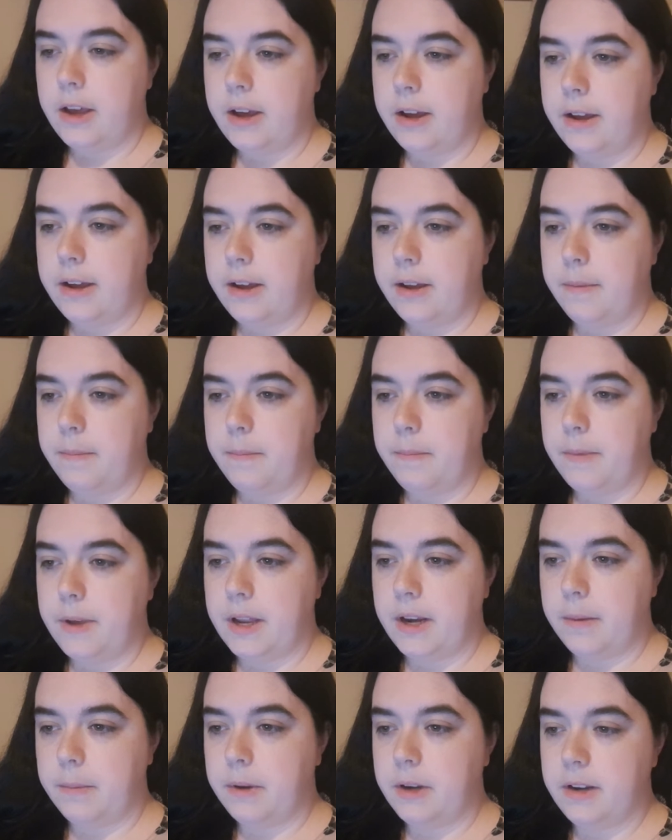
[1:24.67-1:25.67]
And
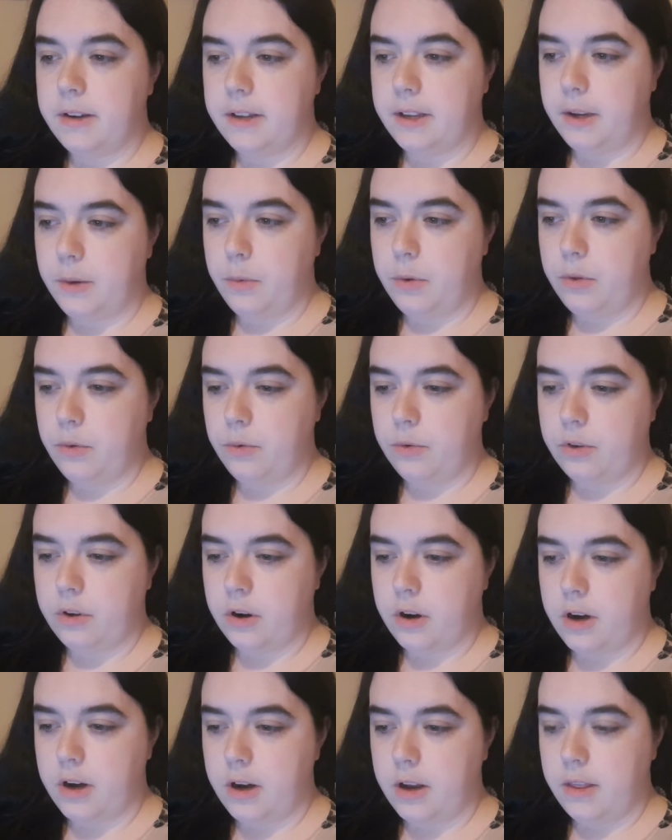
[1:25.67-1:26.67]
I'm going to tell you what those
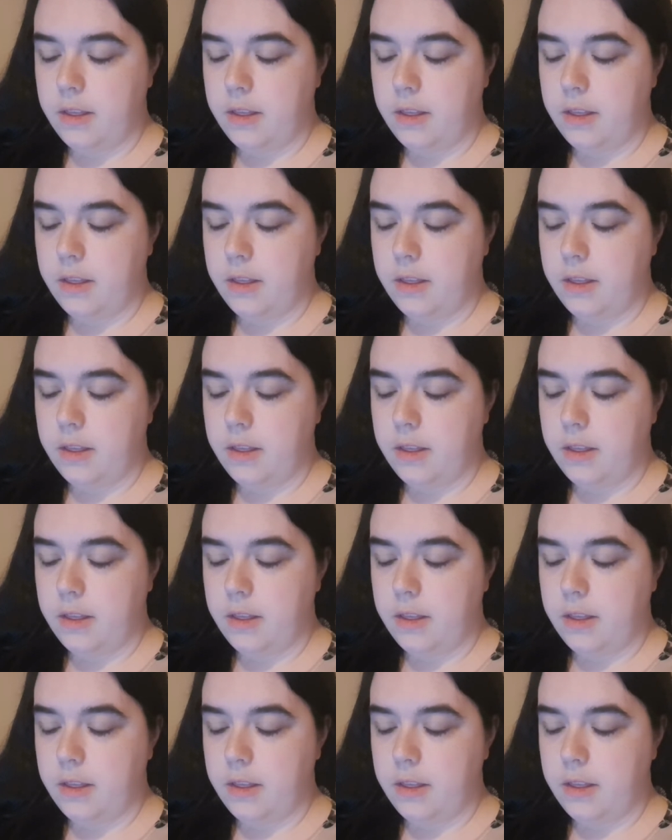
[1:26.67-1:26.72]
are.